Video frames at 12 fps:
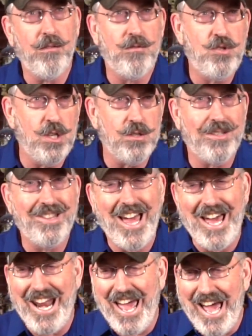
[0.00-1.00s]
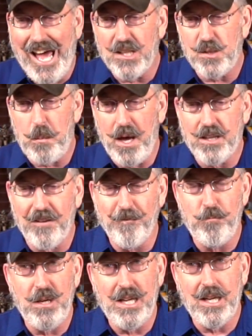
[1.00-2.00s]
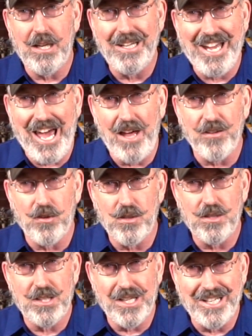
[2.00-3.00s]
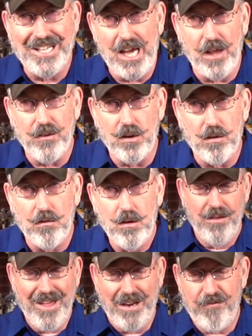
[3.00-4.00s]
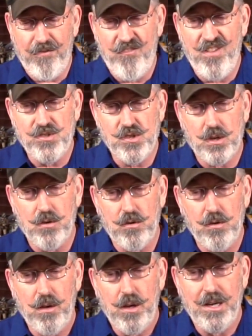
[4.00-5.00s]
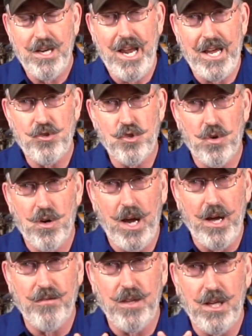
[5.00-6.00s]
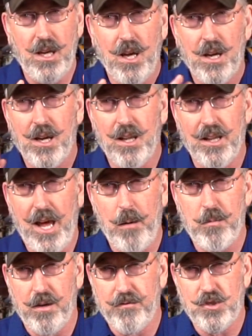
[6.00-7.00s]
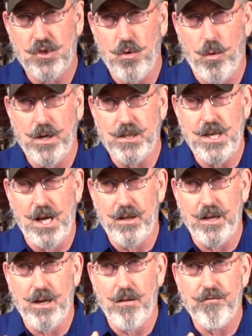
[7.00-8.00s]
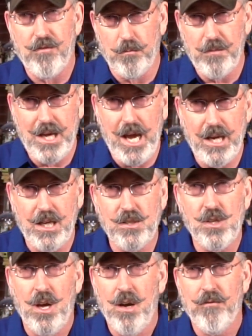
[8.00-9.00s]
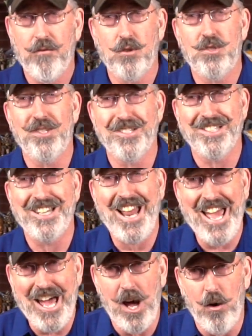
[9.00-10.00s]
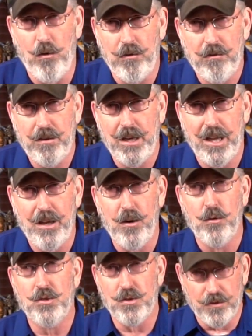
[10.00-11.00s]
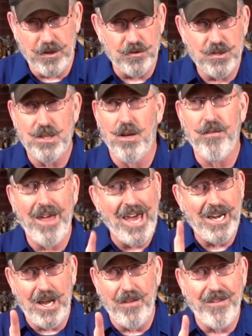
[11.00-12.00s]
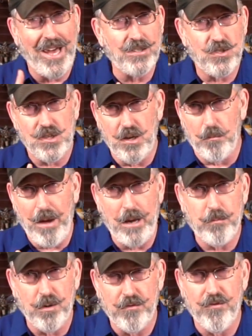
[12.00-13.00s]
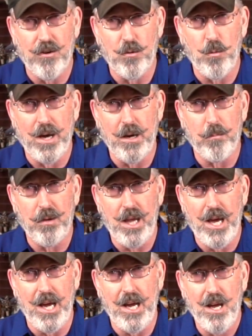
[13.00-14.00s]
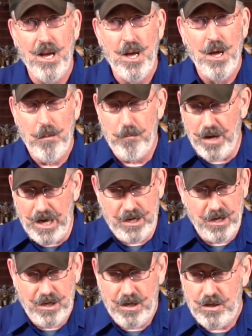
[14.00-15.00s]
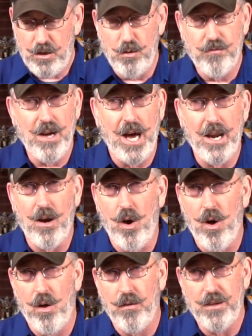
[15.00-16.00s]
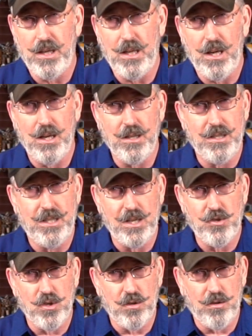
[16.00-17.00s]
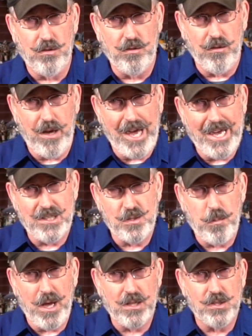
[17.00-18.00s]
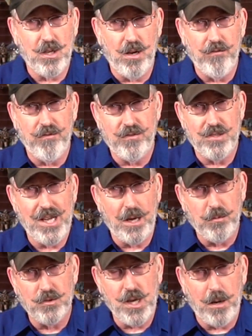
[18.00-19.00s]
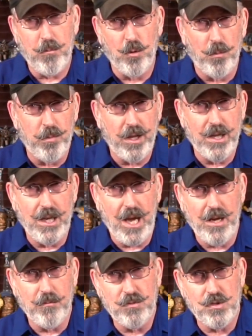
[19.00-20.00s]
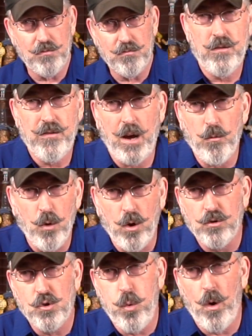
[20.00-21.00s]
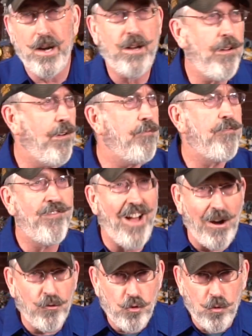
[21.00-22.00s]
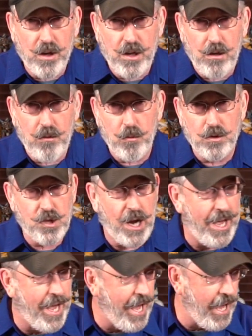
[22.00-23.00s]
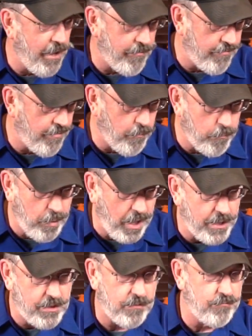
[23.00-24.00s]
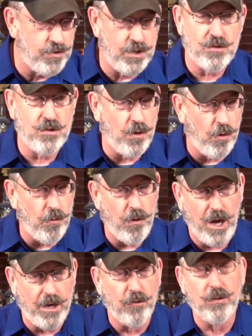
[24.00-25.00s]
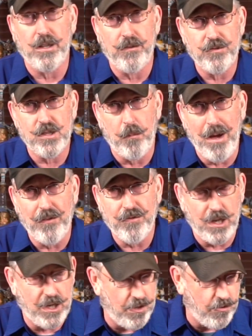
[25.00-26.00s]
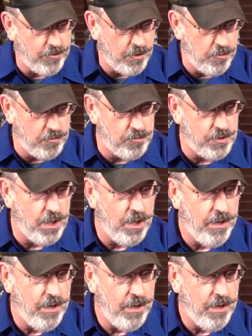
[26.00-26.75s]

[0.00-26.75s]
just that aspect of being gathered together. That physical nature and the collaborative storytelling from the 80s versus now. Hello, so there's still that, and that's still my preferred way to play. but you've got all the digital aspects of tabletop role-playing games. You've got Roll20, Foundry, which I have, but just so I don't leave some out that I don't use,